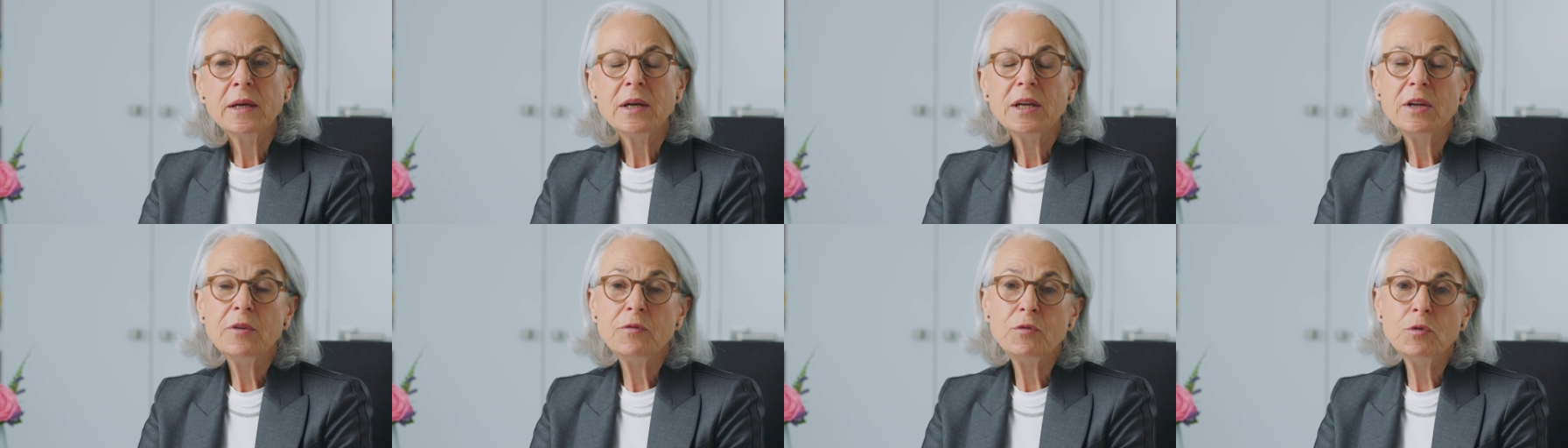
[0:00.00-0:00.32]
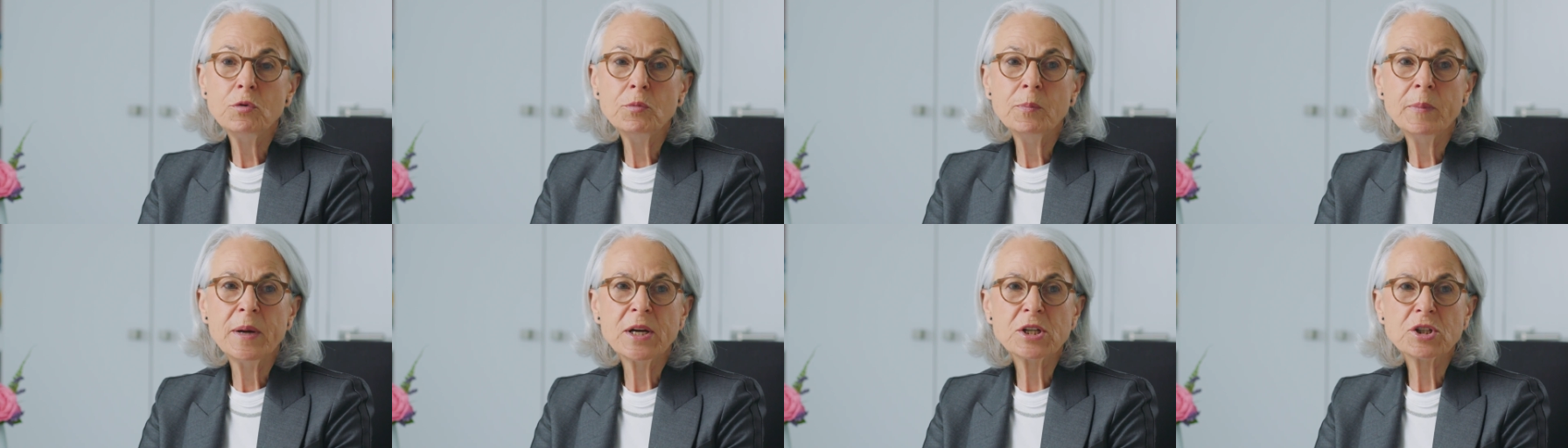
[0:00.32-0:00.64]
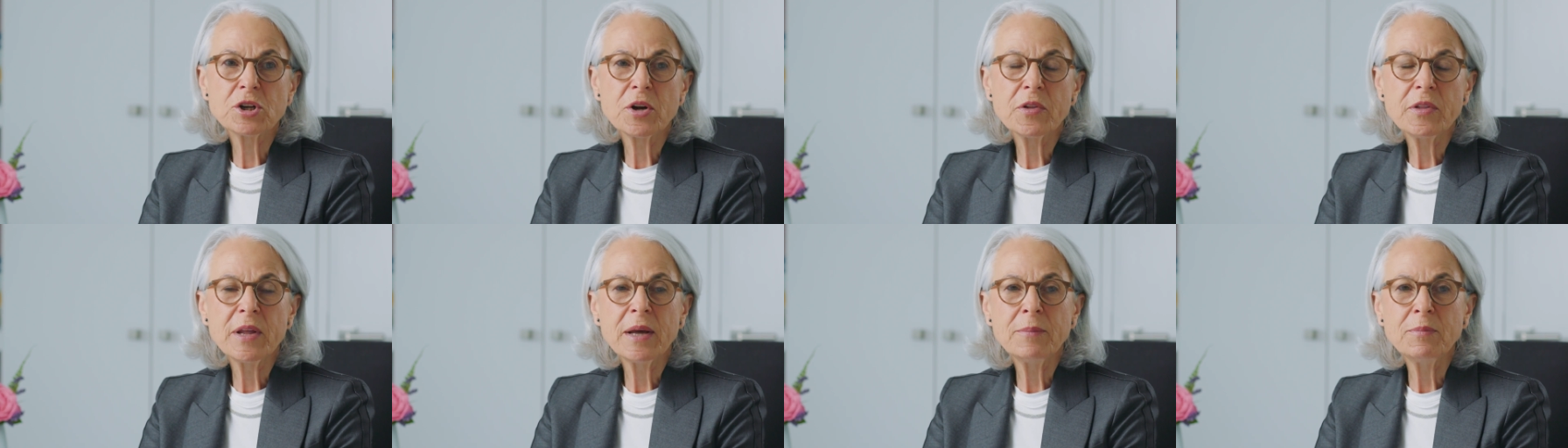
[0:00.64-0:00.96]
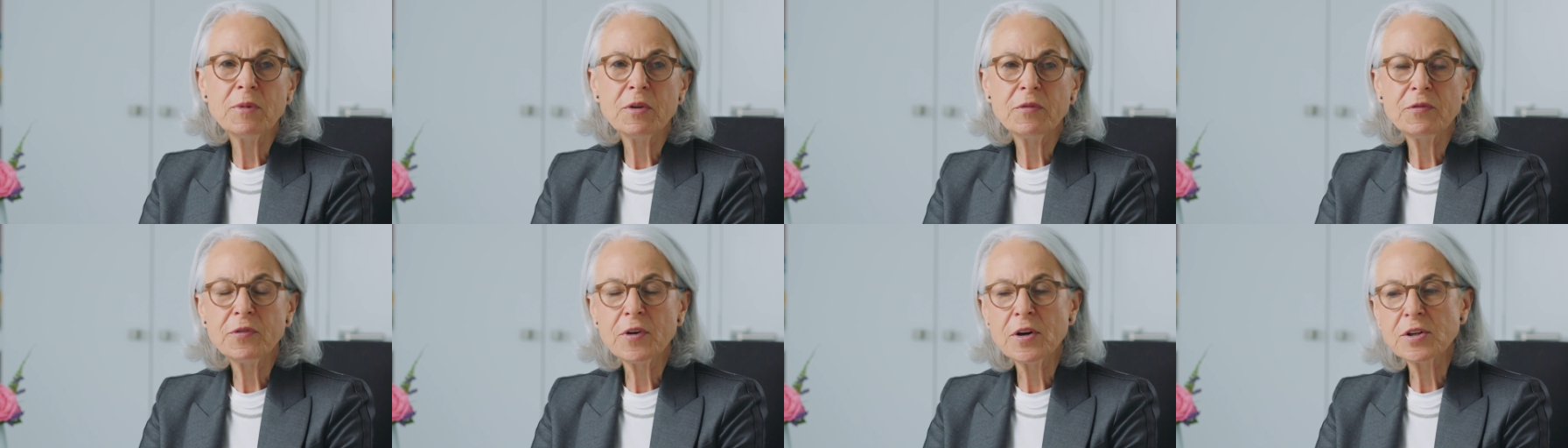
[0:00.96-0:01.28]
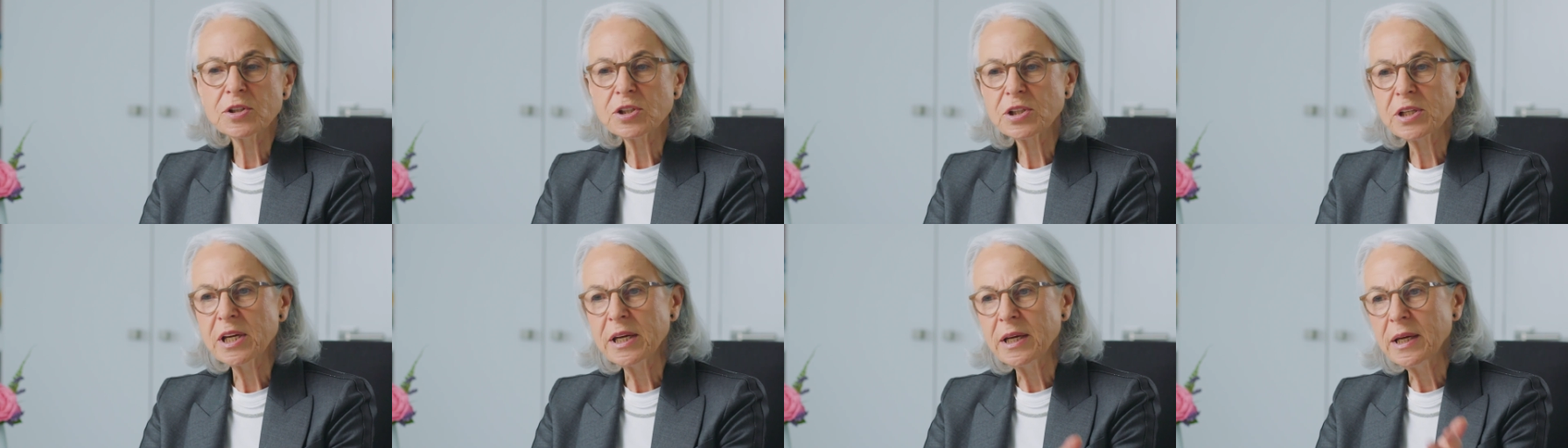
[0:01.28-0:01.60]
if you measure them the
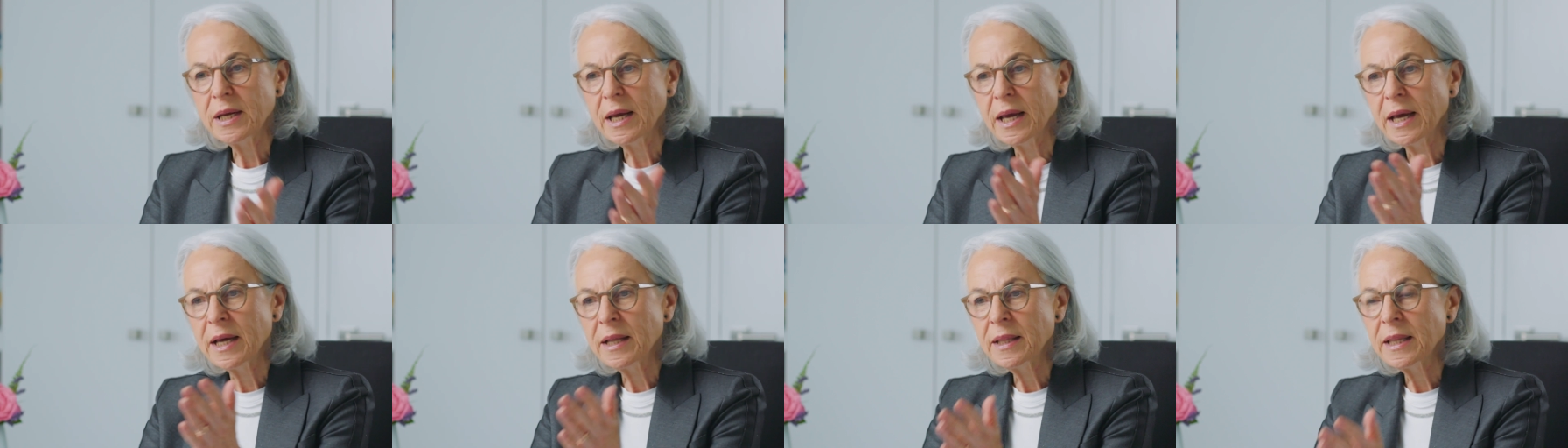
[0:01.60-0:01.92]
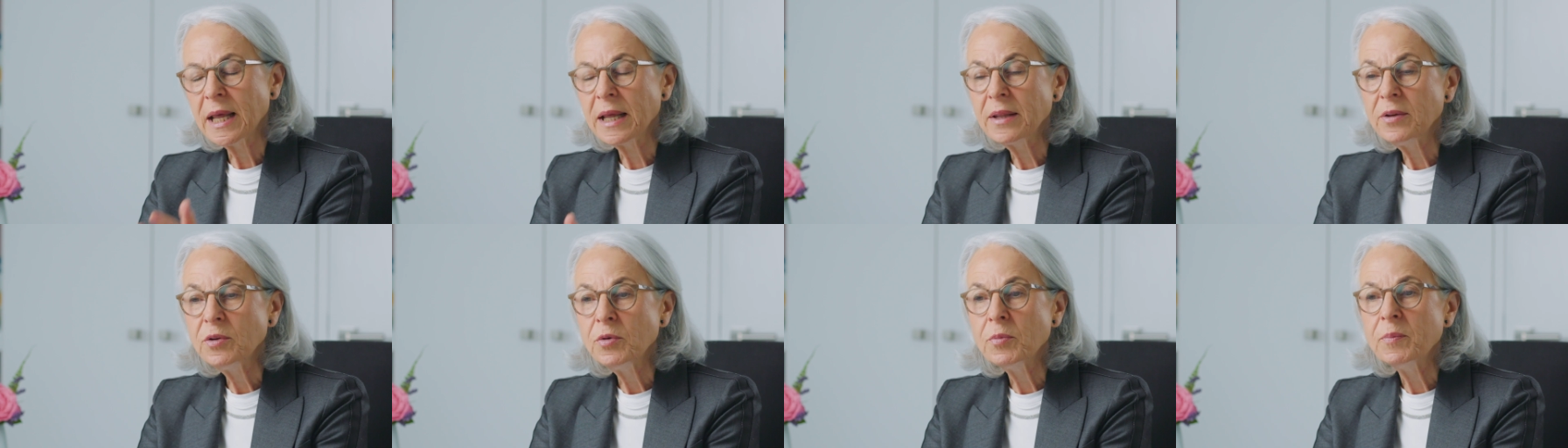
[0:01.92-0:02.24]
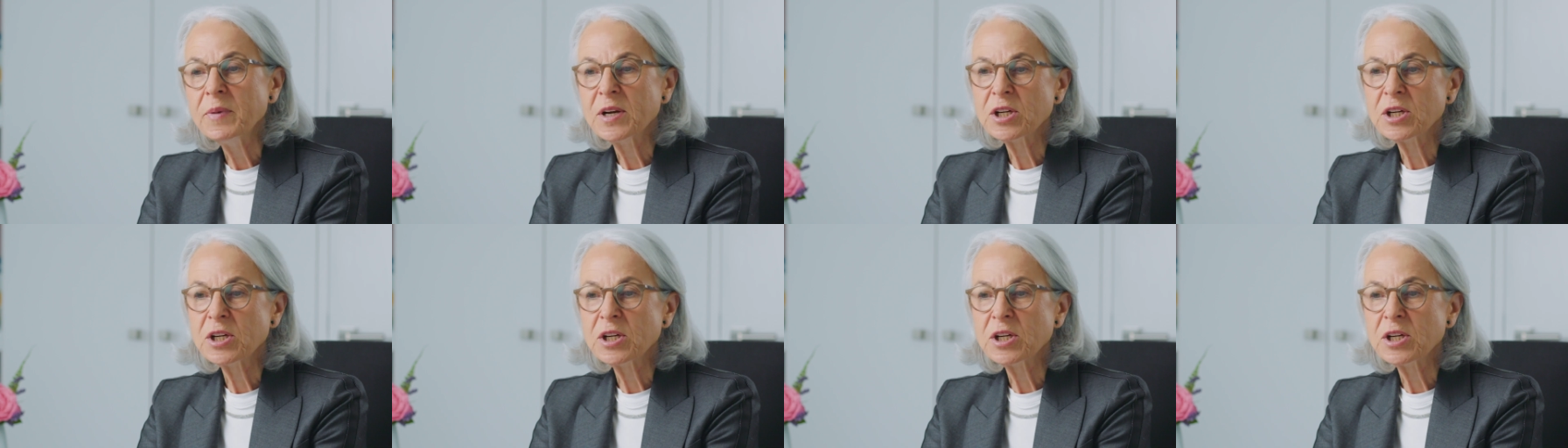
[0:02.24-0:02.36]
first day and then you